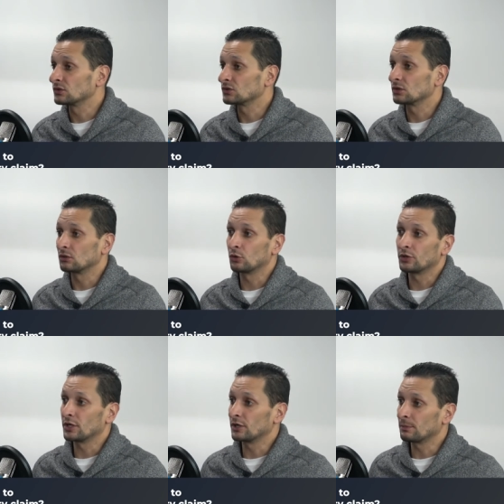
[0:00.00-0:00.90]
just an
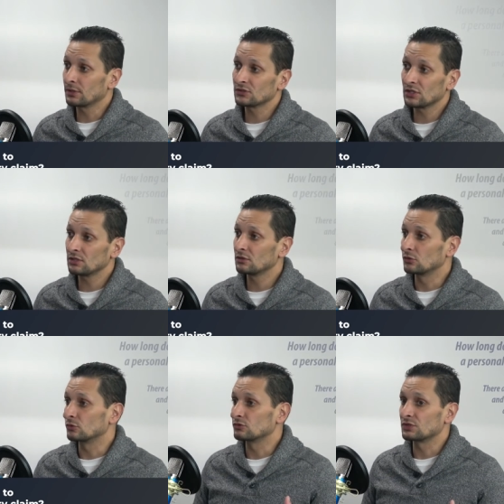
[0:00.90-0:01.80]
ordinary person
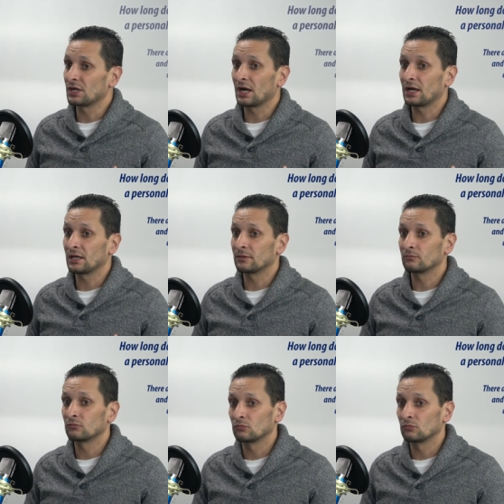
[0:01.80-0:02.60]
who's not